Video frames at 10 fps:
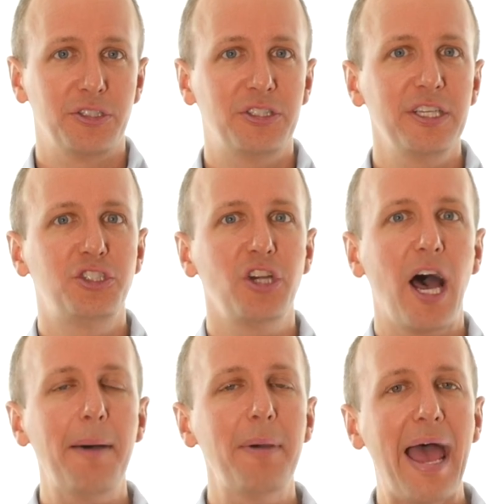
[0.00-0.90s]
You see,
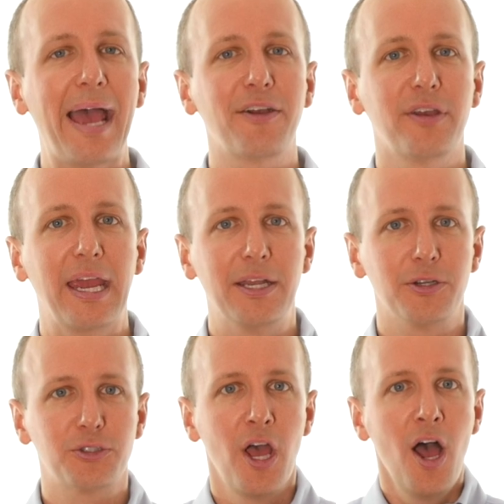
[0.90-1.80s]
job
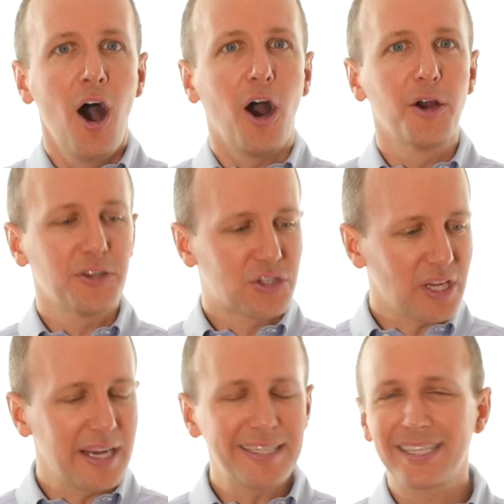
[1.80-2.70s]
aggregators are the
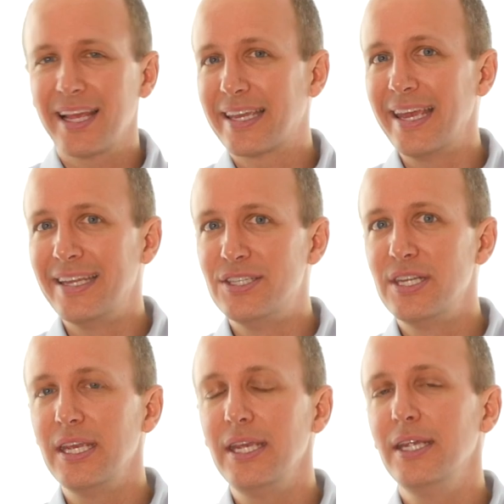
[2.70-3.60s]
sites like
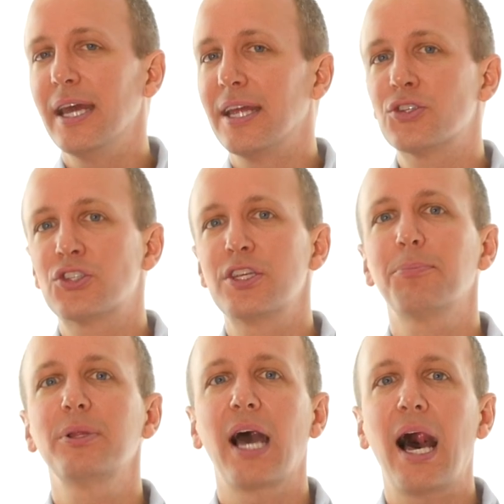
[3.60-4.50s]
Indeed and
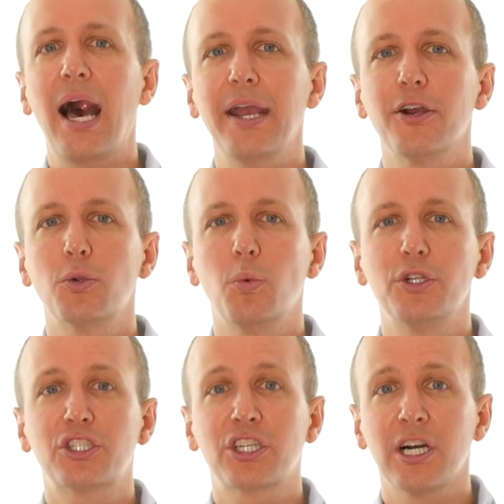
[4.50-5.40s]
Simply Hired,
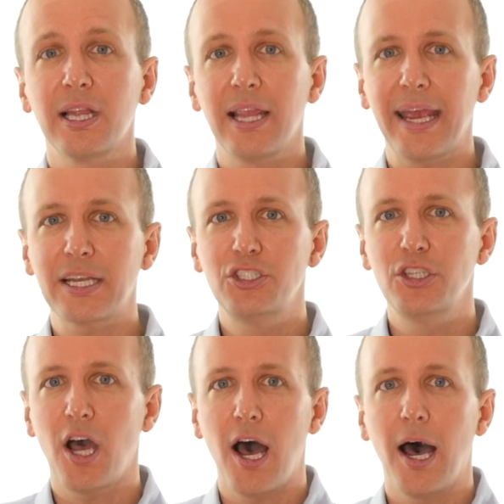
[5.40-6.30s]
which collect
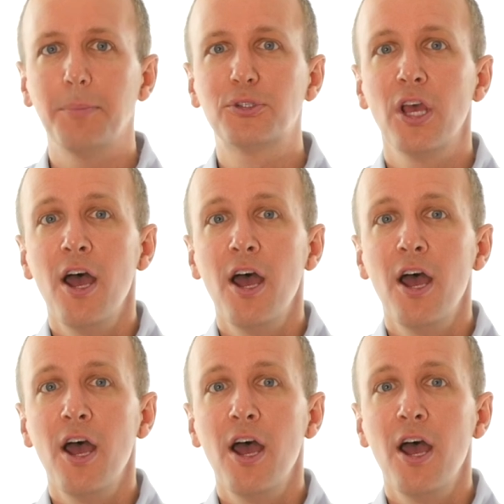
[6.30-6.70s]
jobs